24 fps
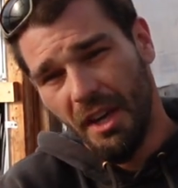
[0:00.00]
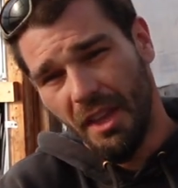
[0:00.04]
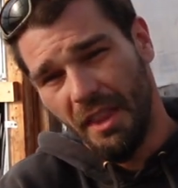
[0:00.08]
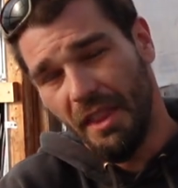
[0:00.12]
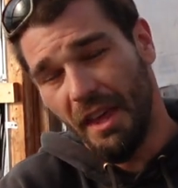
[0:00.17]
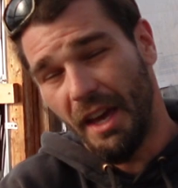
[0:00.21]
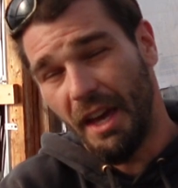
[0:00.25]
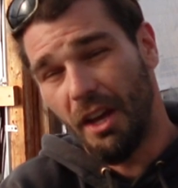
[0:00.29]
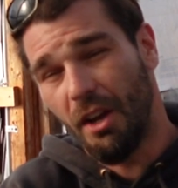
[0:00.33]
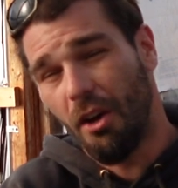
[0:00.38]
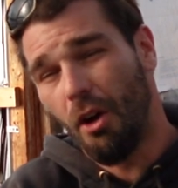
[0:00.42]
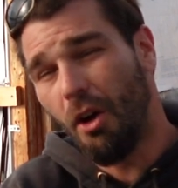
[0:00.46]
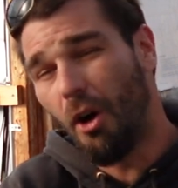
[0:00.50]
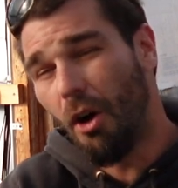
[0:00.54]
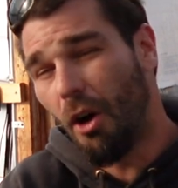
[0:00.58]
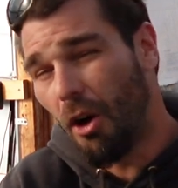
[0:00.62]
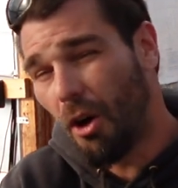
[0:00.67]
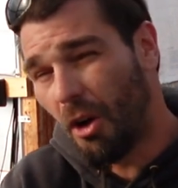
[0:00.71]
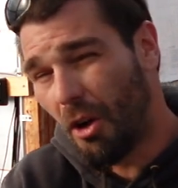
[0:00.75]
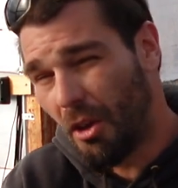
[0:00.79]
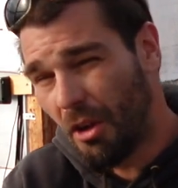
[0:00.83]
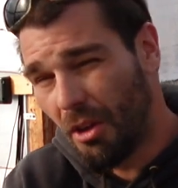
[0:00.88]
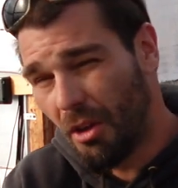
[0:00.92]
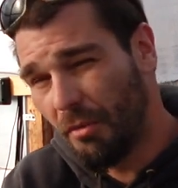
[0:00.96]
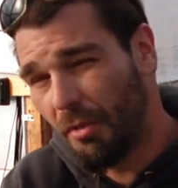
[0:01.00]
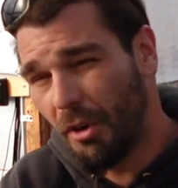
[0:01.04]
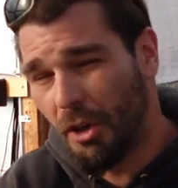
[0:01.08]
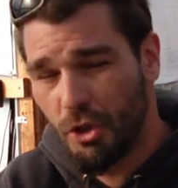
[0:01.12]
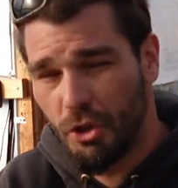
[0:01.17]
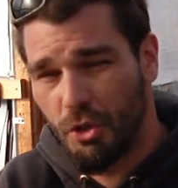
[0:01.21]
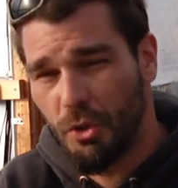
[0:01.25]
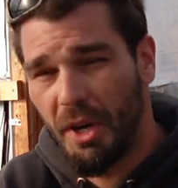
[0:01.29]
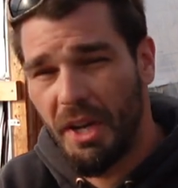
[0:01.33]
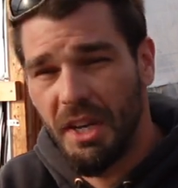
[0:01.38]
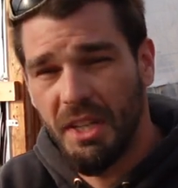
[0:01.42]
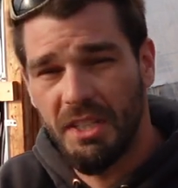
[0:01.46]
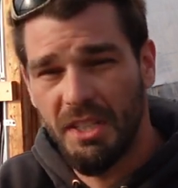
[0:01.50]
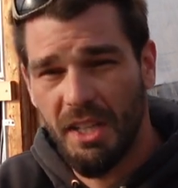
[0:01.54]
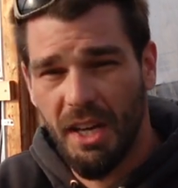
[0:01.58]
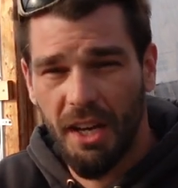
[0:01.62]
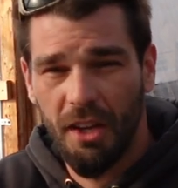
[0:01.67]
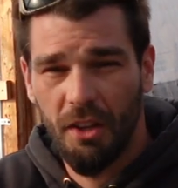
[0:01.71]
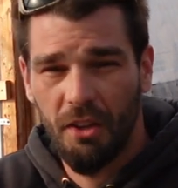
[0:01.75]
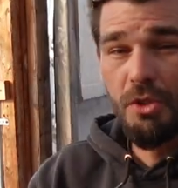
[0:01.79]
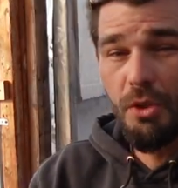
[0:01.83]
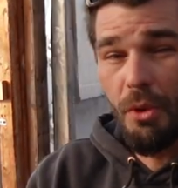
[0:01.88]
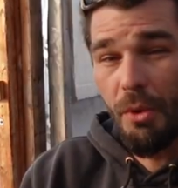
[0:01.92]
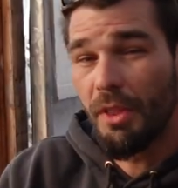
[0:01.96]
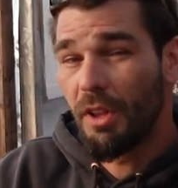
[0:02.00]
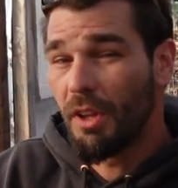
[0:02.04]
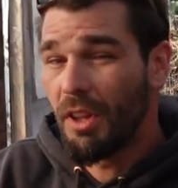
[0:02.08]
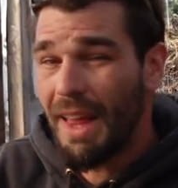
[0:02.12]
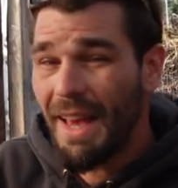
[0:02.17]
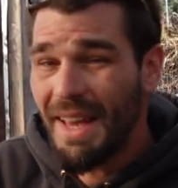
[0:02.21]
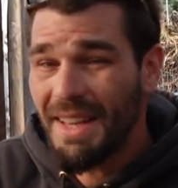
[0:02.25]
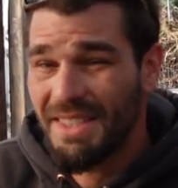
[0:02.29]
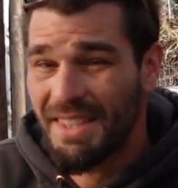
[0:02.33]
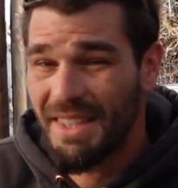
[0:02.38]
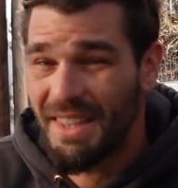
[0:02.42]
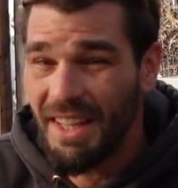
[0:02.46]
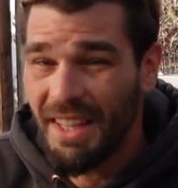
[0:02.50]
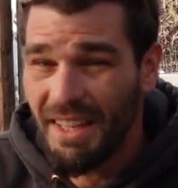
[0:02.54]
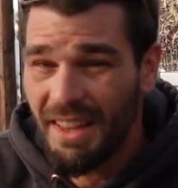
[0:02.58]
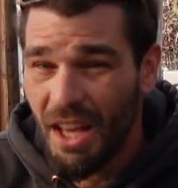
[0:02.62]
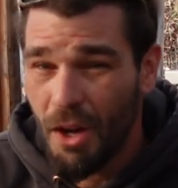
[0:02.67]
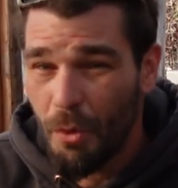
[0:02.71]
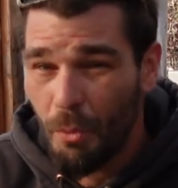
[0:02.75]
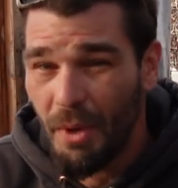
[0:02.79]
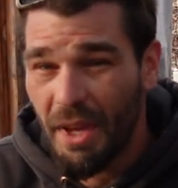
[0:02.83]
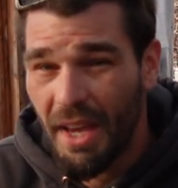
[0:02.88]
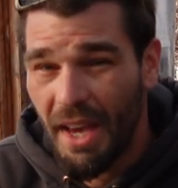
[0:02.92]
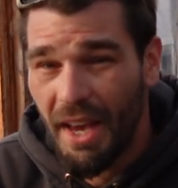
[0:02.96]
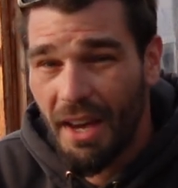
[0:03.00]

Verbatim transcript: than all of our drain tiles. So the last thing that we